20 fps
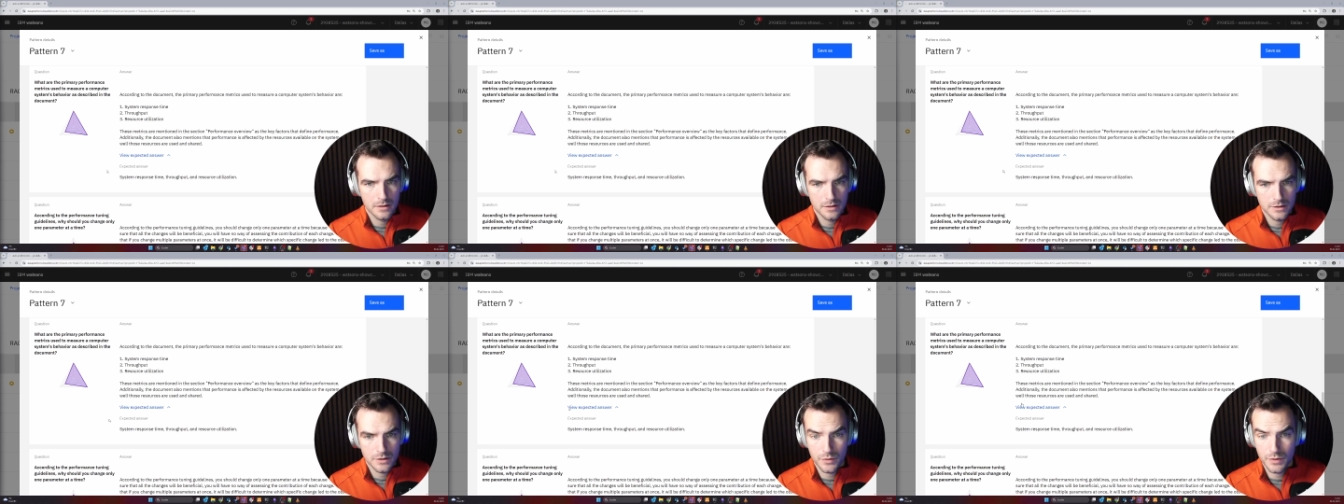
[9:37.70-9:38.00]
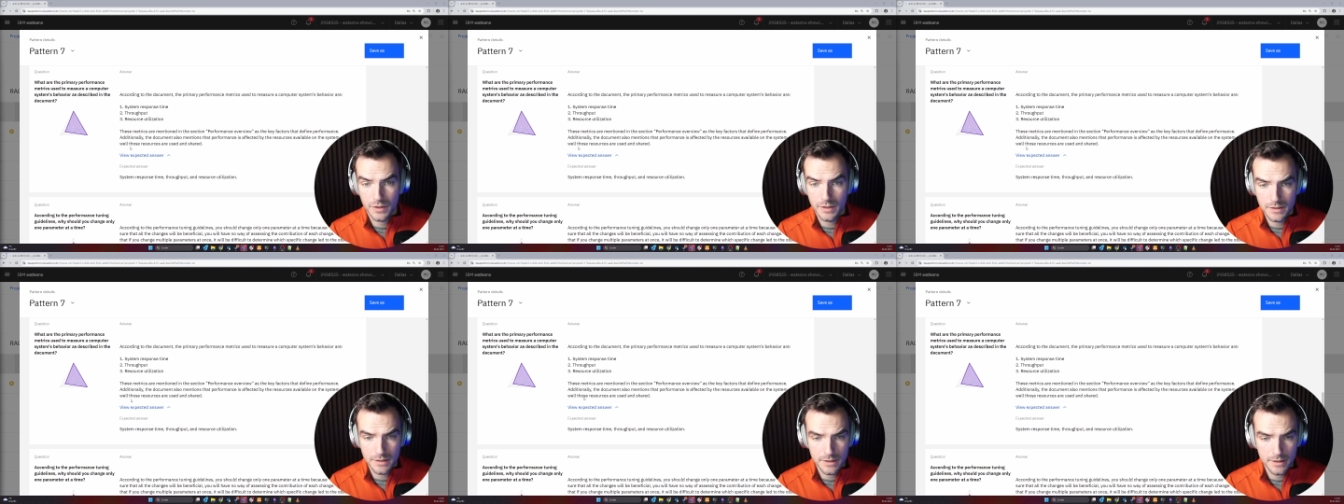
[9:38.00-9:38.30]
So you
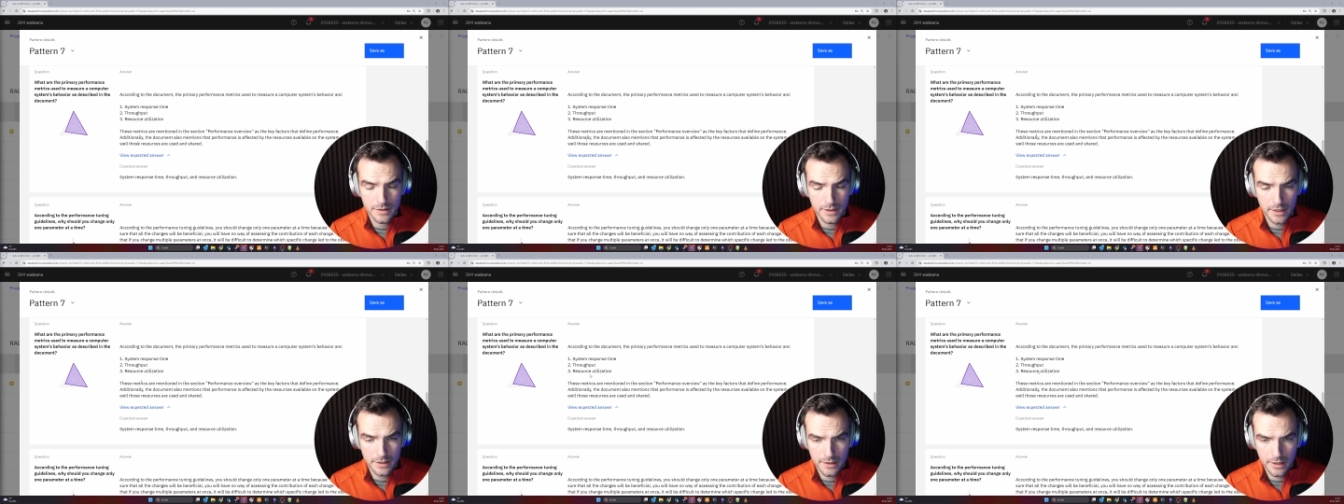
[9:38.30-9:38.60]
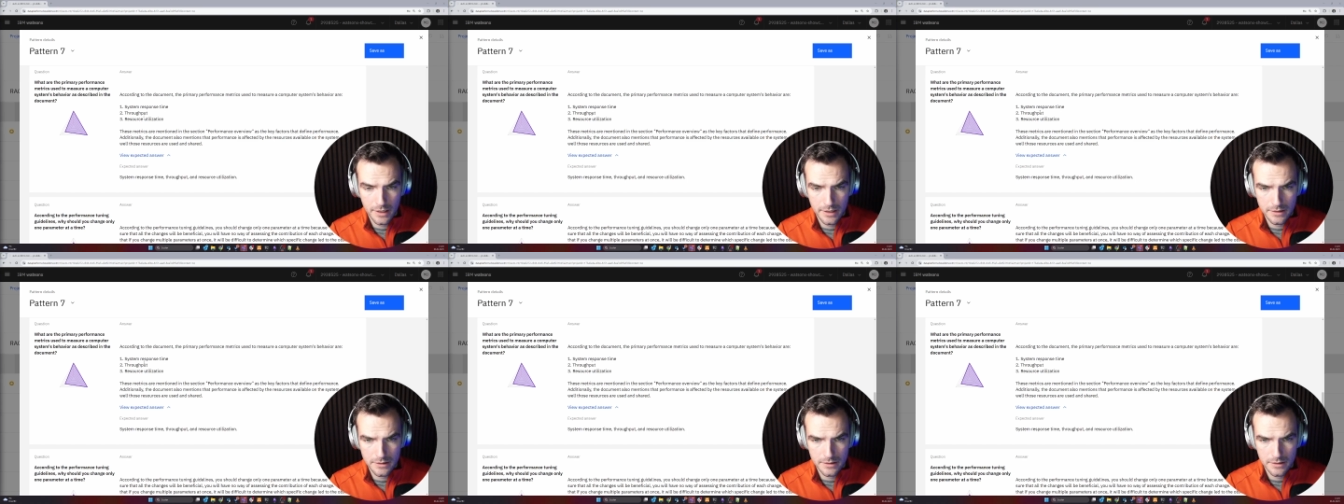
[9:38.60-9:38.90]
can see in that
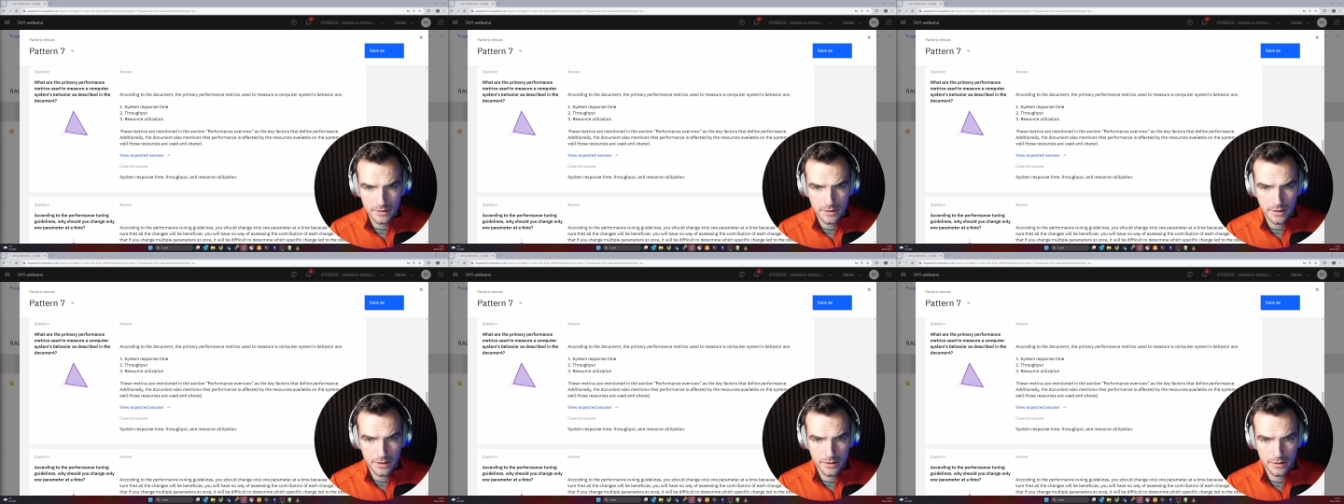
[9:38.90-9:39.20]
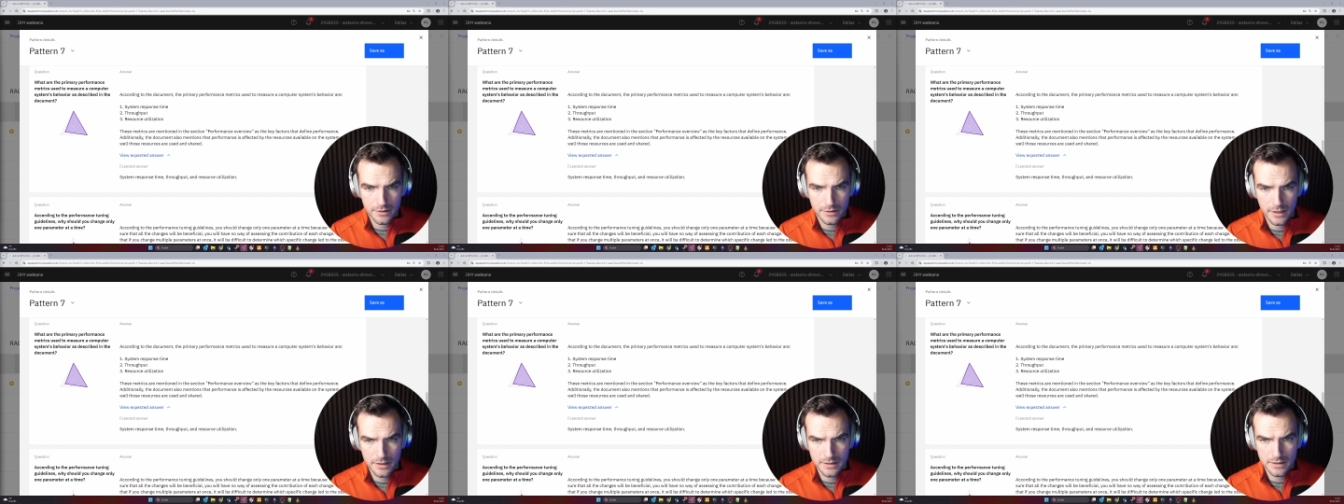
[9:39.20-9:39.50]
case that
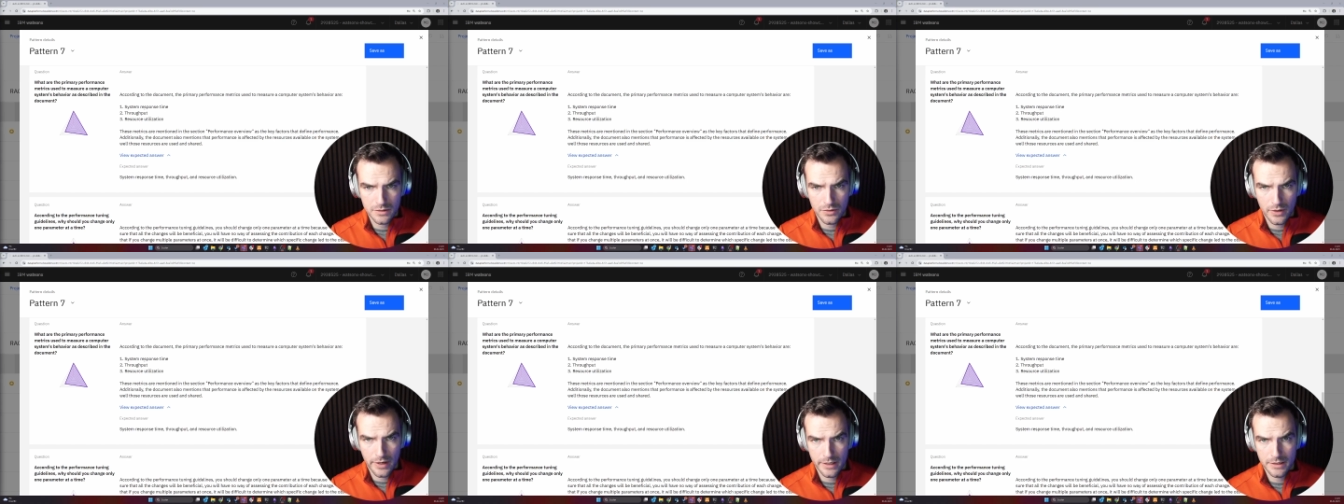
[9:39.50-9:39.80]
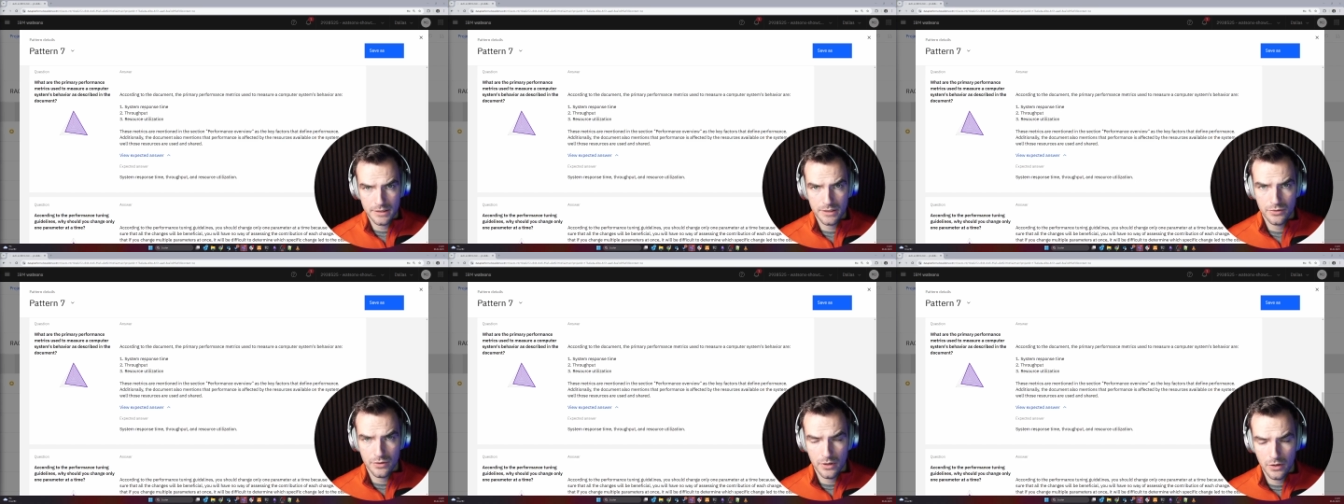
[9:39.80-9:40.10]
it tends to
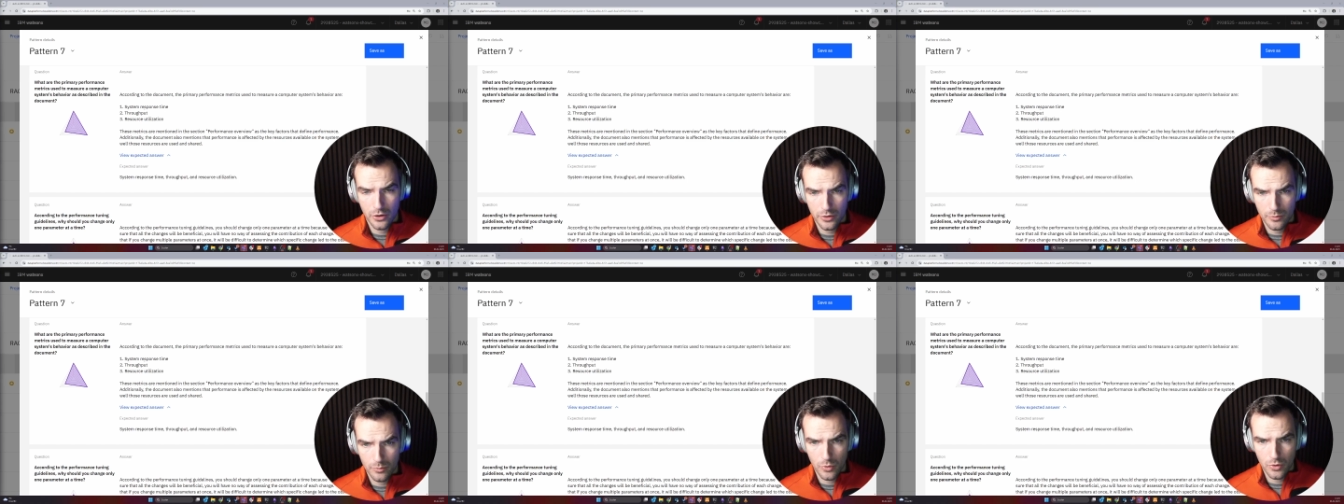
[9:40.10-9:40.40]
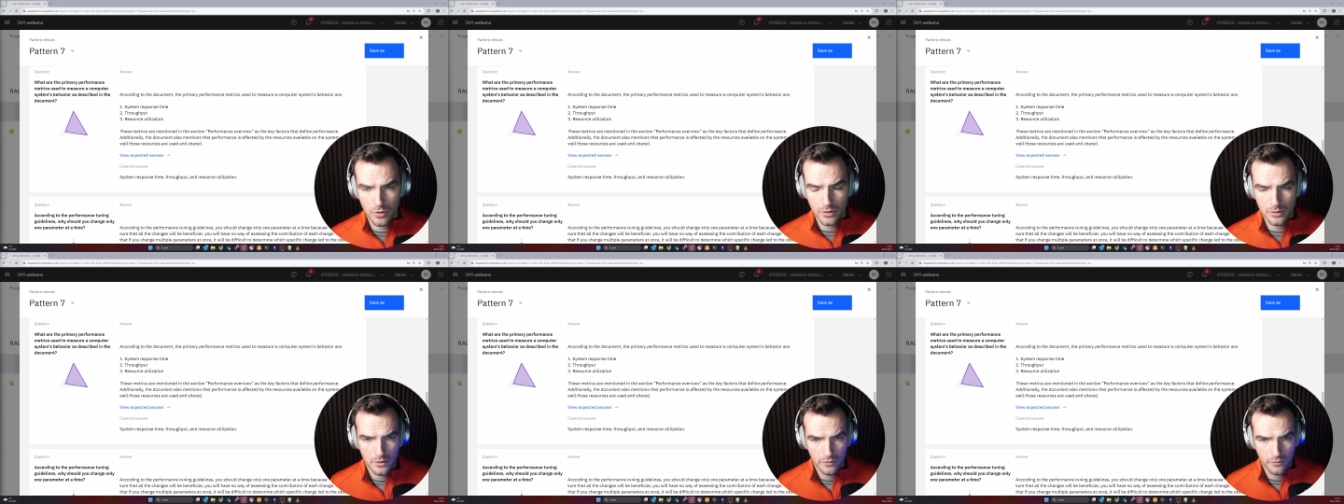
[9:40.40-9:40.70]
answer a lot
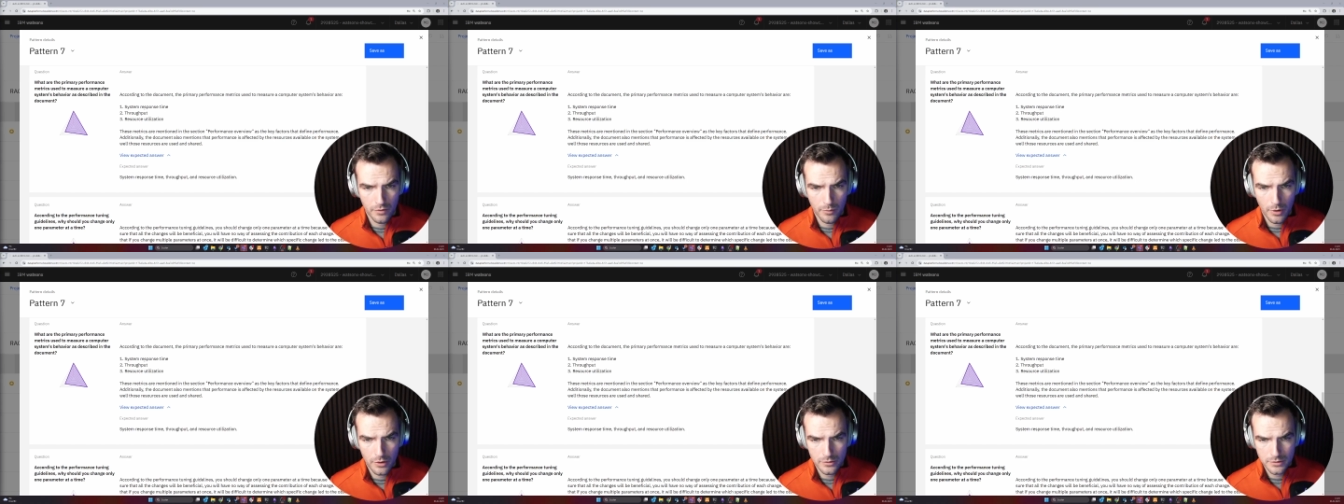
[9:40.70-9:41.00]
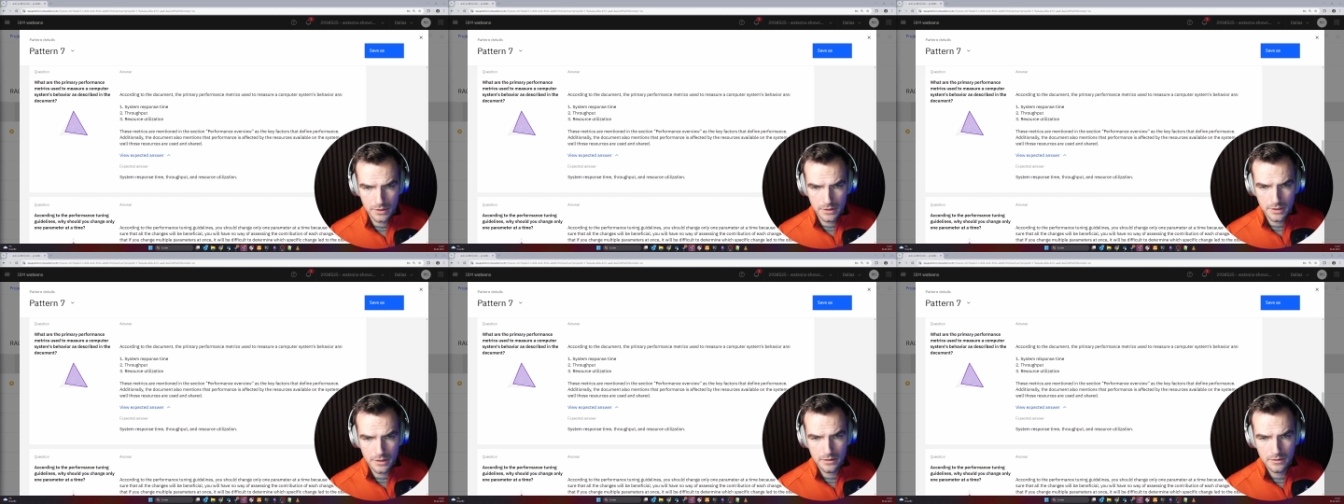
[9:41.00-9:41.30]
more
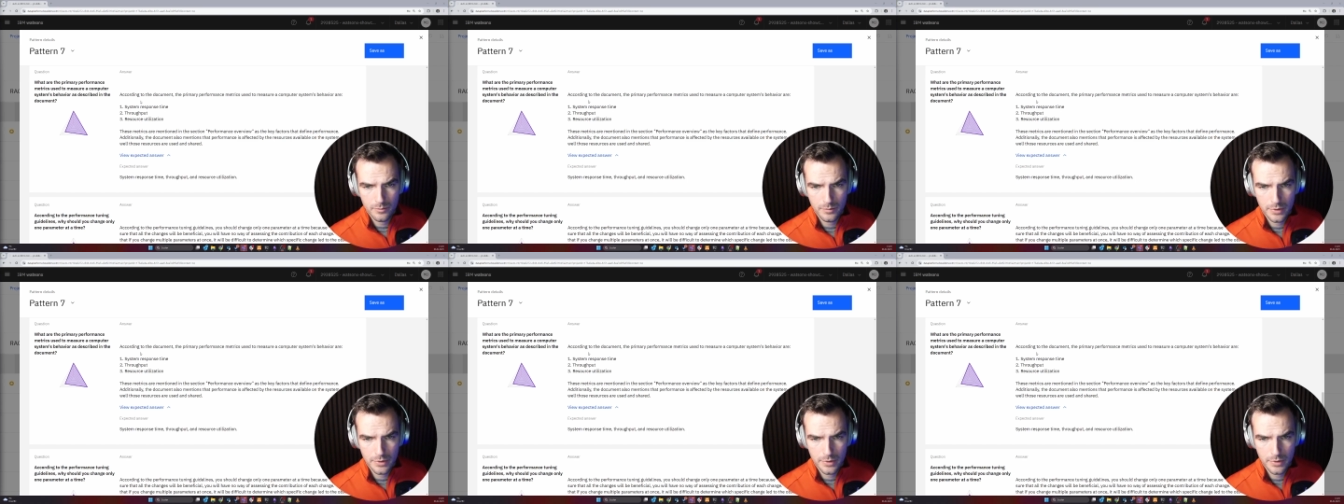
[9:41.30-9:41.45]
verbosely,